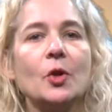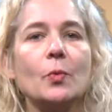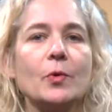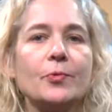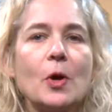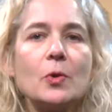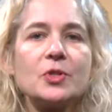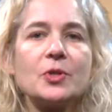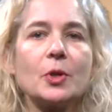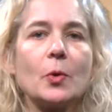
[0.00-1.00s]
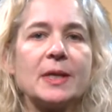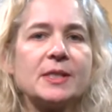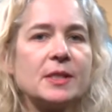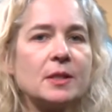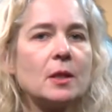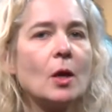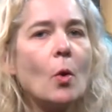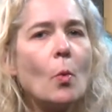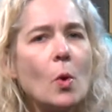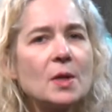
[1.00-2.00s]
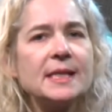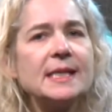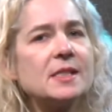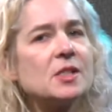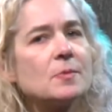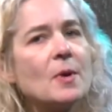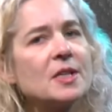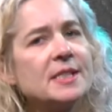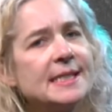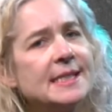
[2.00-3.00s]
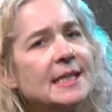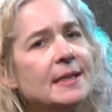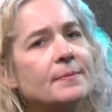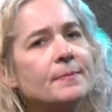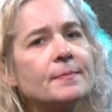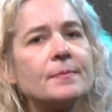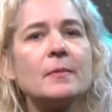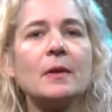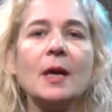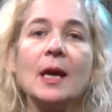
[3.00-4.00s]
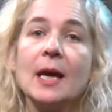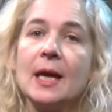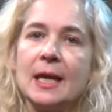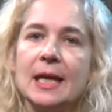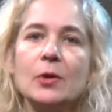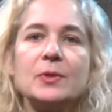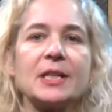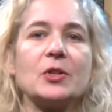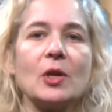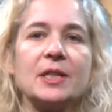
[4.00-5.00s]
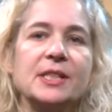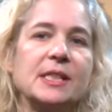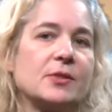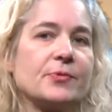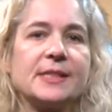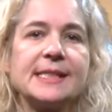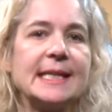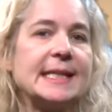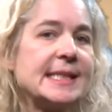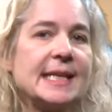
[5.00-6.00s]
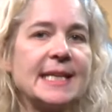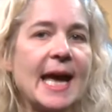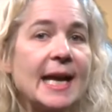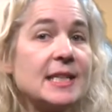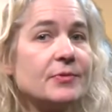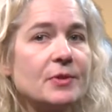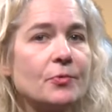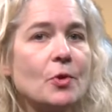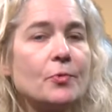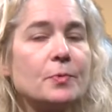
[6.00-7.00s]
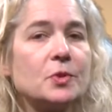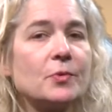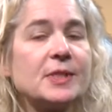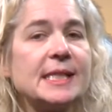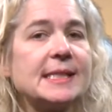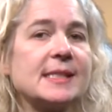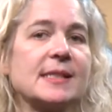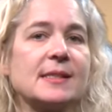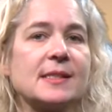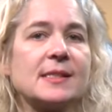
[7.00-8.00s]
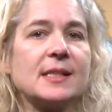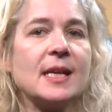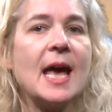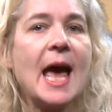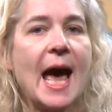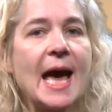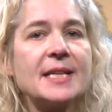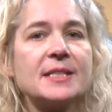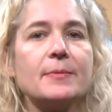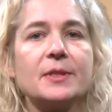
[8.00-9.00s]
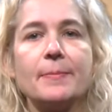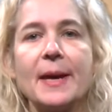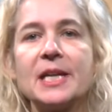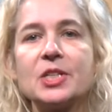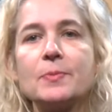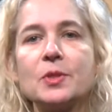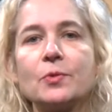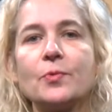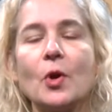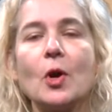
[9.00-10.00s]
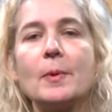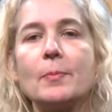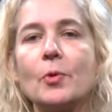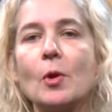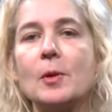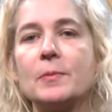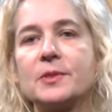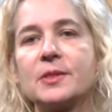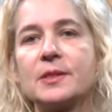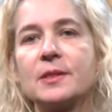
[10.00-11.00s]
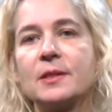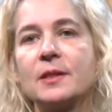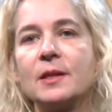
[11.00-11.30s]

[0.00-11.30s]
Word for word: you will focus on the question, what is a smart city? New technologies facilitate active involvement of citizens and the management of urban problems.